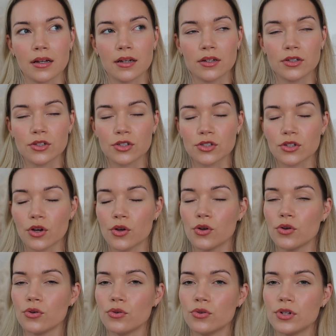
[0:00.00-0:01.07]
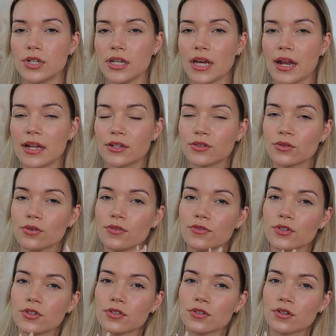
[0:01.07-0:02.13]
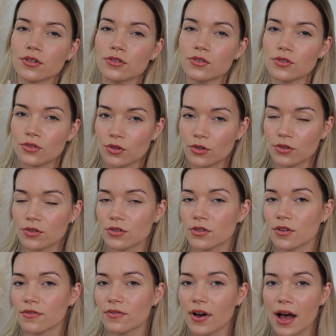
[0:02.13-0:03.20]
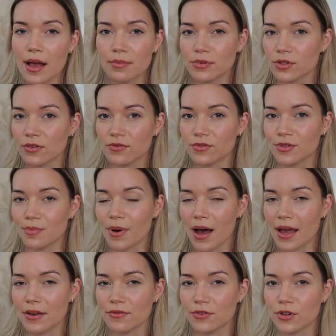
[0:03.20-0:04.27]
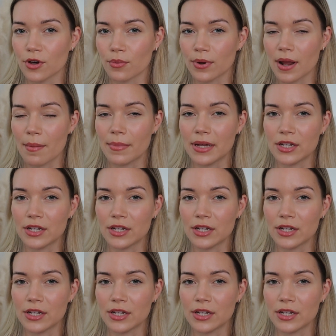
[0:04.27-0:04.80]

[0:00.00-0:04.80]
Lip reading: just so oody, and it sort of just suits the vibes of Dubai, if you know what I mean.